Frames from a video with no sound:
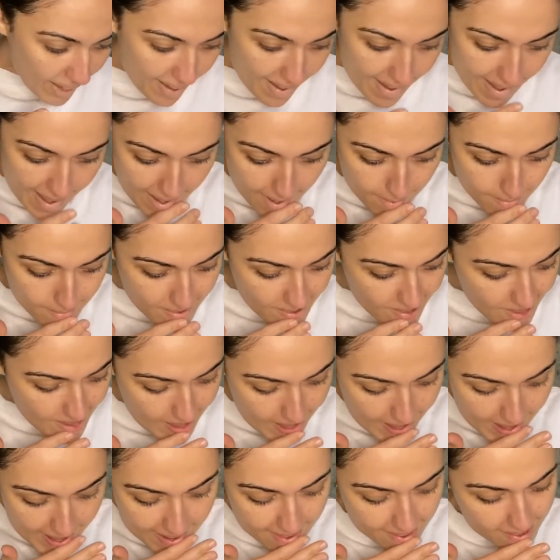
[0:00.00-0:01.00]
I am
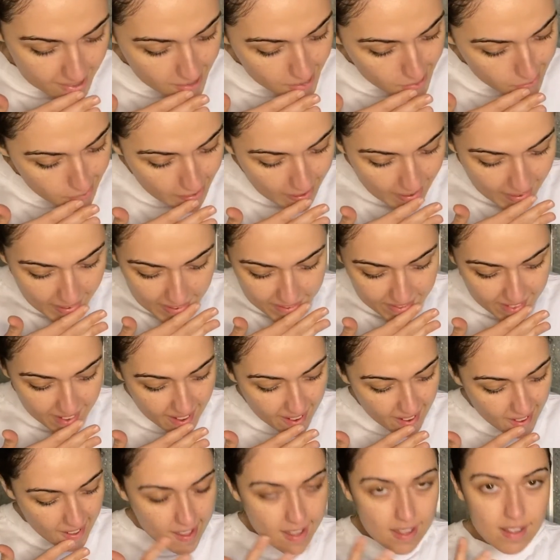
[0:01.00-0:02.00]
missing a little bit of
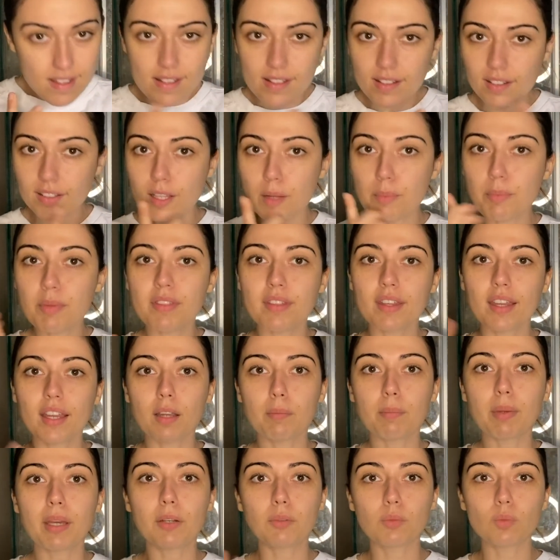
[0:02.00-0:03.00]
a lip thing,
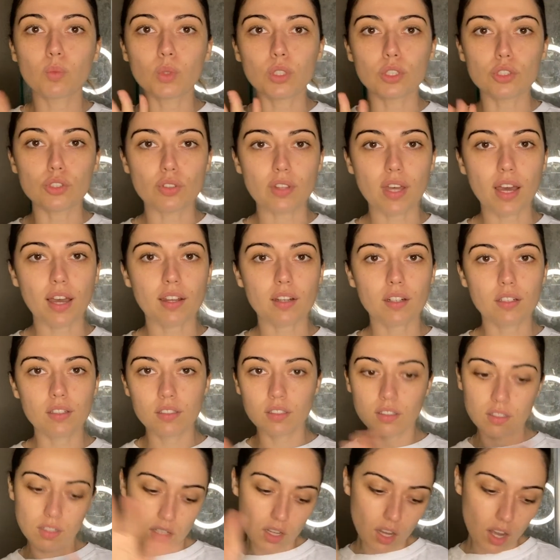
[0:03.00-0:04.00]
but we'll do that
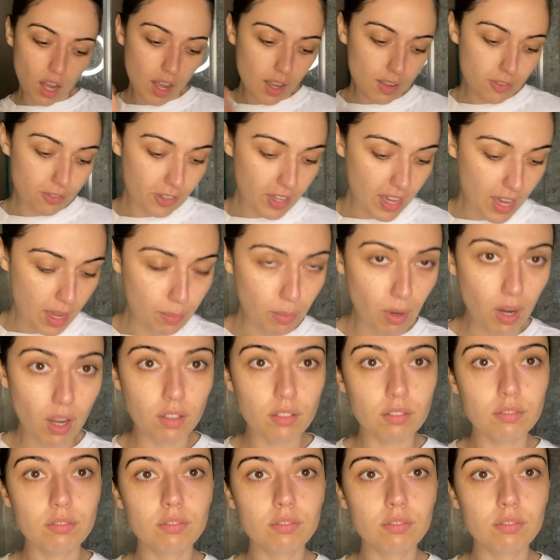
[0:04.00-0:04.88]
off camera.